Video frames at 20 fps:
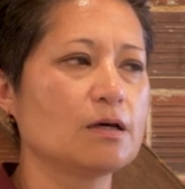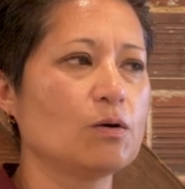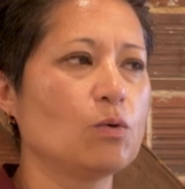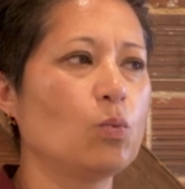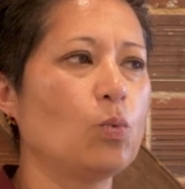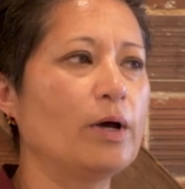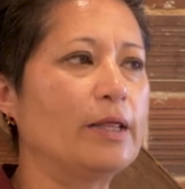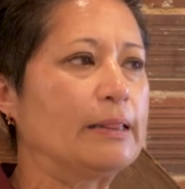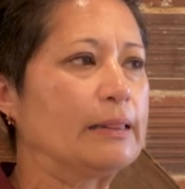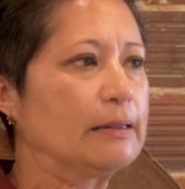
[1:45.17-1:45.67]

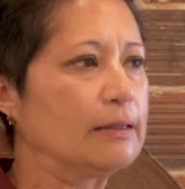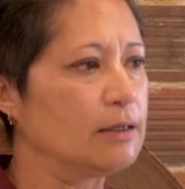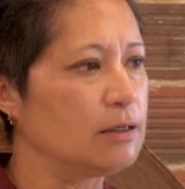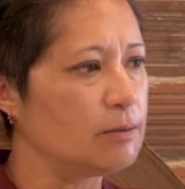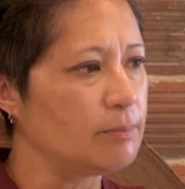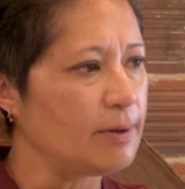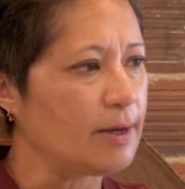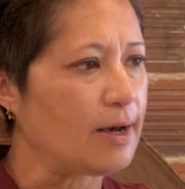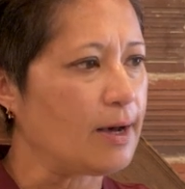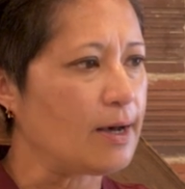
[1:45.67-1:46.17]
when Lynn
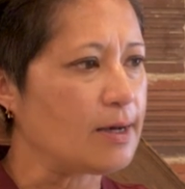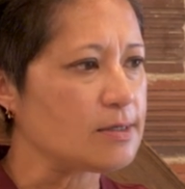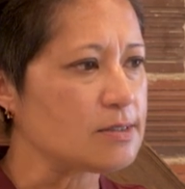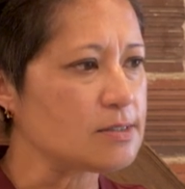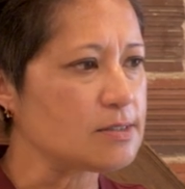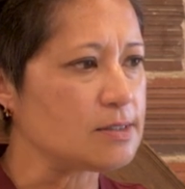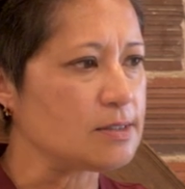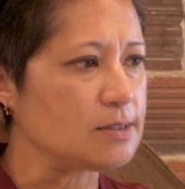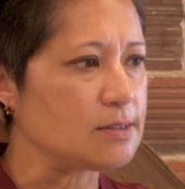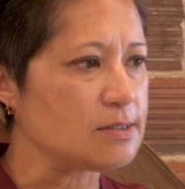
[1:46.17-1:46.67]

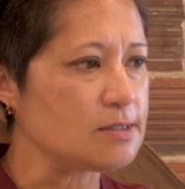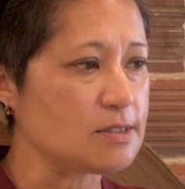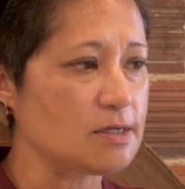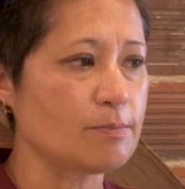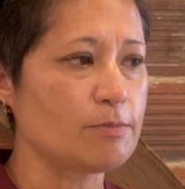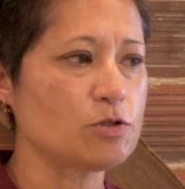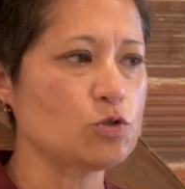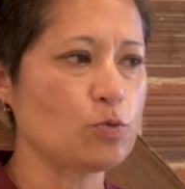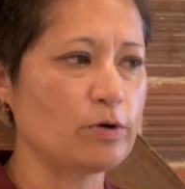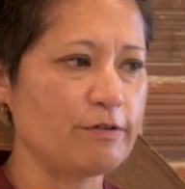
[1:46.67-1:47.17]
passed in
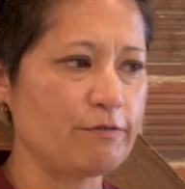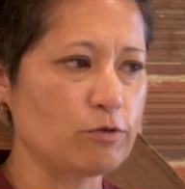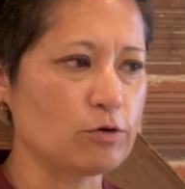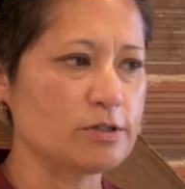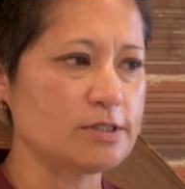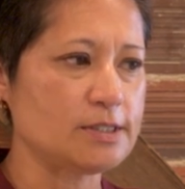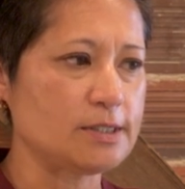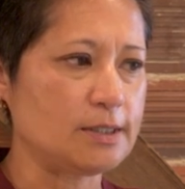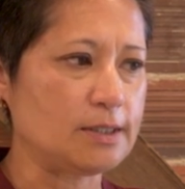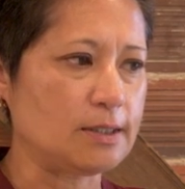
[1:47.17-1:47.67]
December
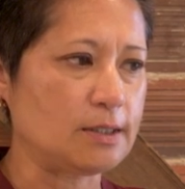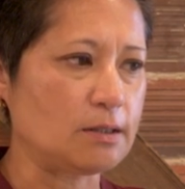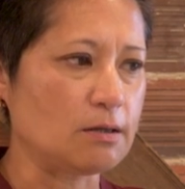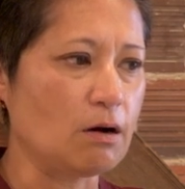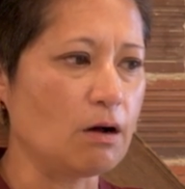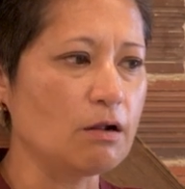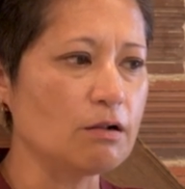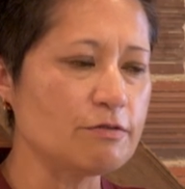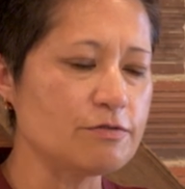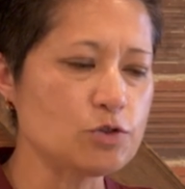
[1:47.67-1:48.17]
2014,
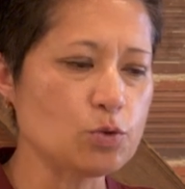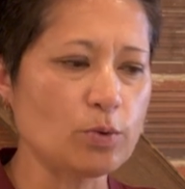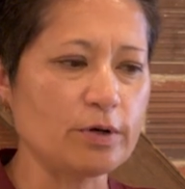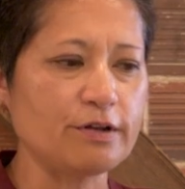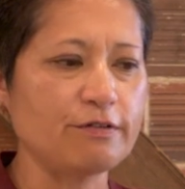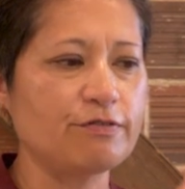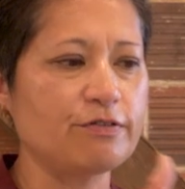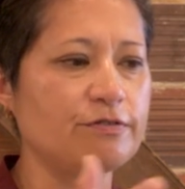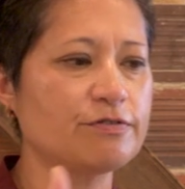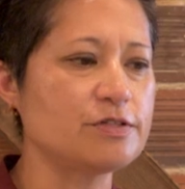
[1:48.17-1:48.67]
all of
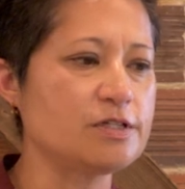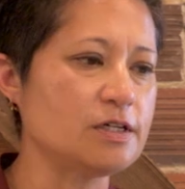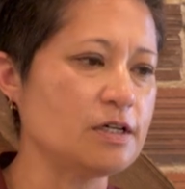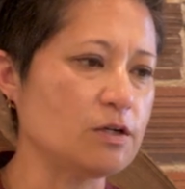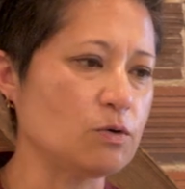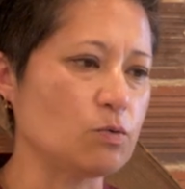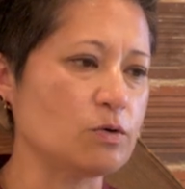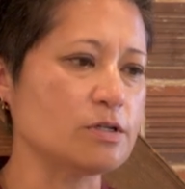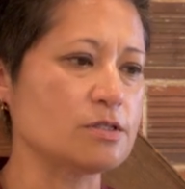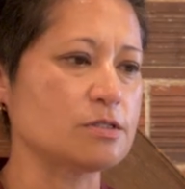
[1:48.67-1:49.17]

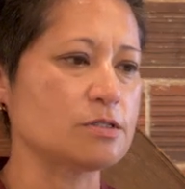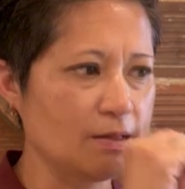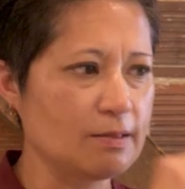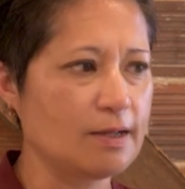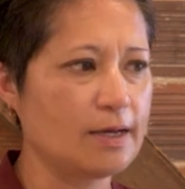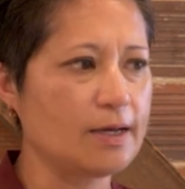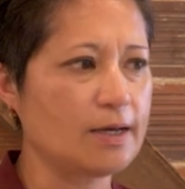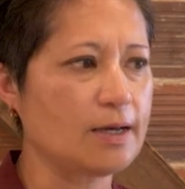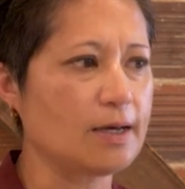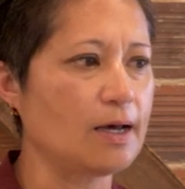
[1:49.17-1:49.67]
2015 was
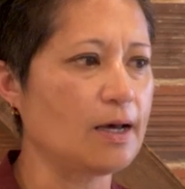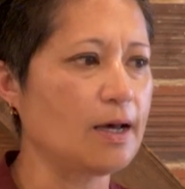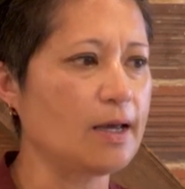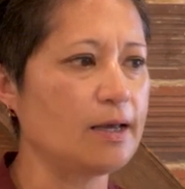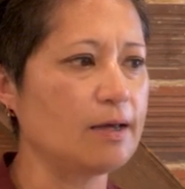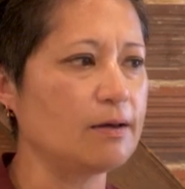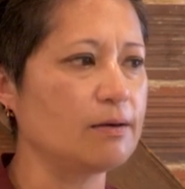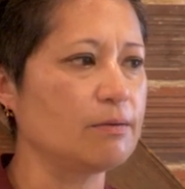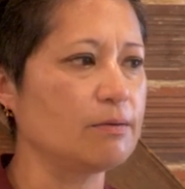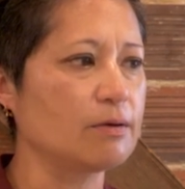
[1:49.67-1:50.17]
like,
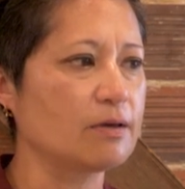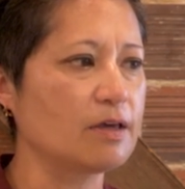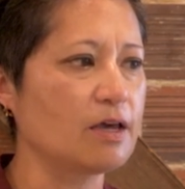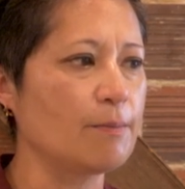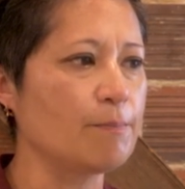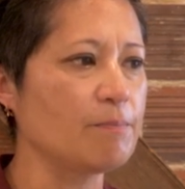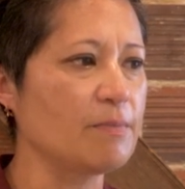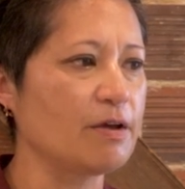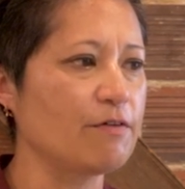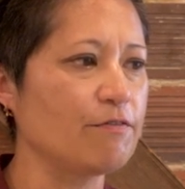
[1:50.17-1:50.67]
I
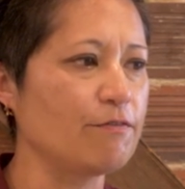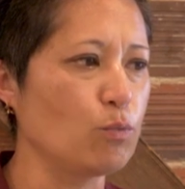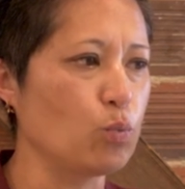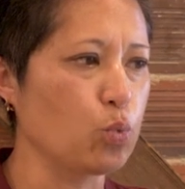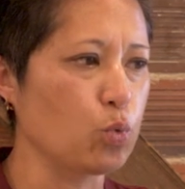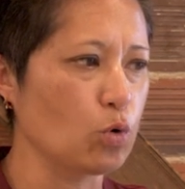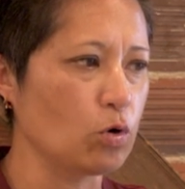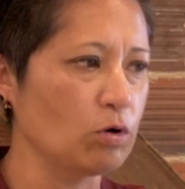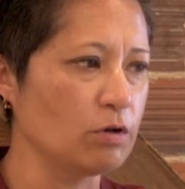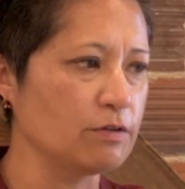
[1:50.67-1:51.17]
kept my
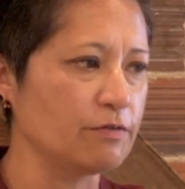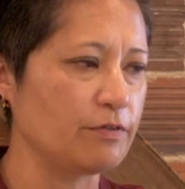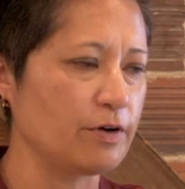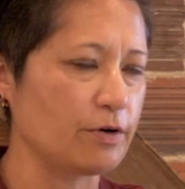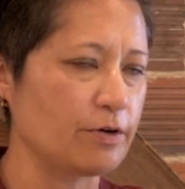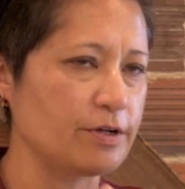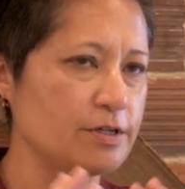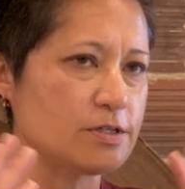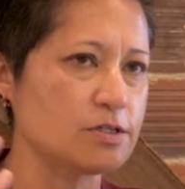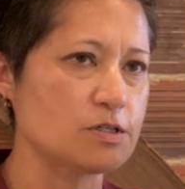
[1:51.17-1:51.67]
world
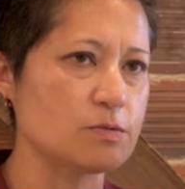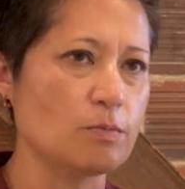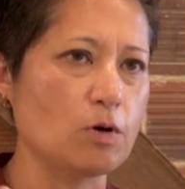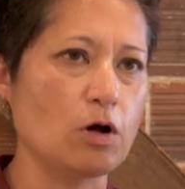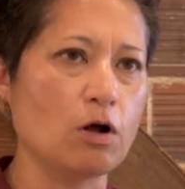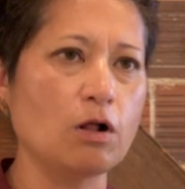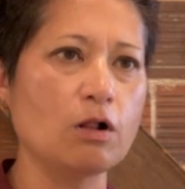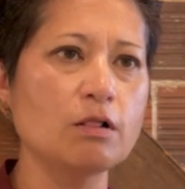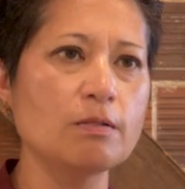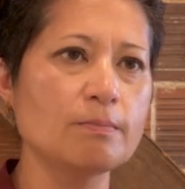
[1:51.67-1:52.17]
very
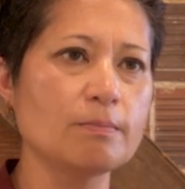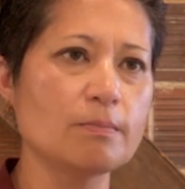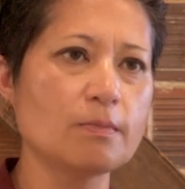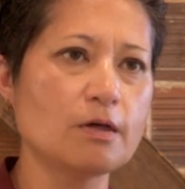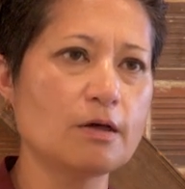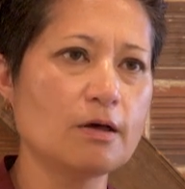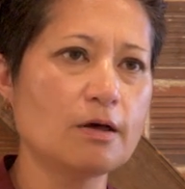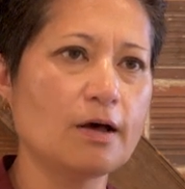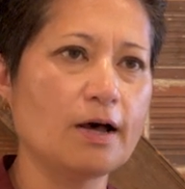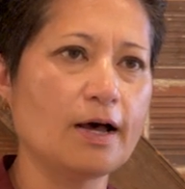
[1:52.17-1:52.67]
small.
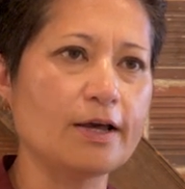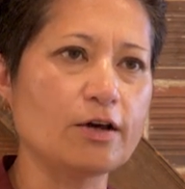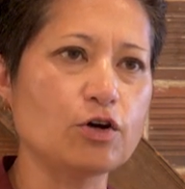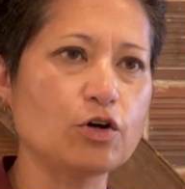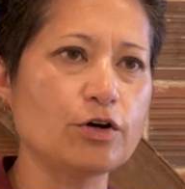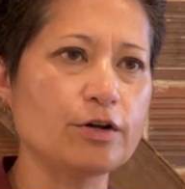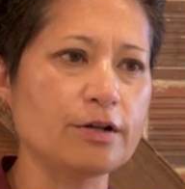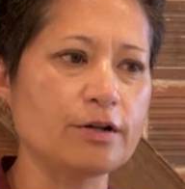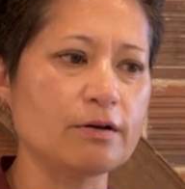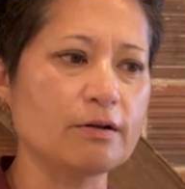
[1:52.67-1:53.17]
I
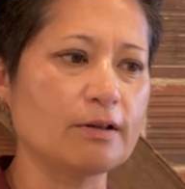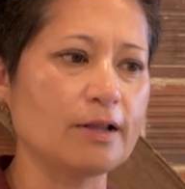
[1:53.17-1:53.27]
couldn't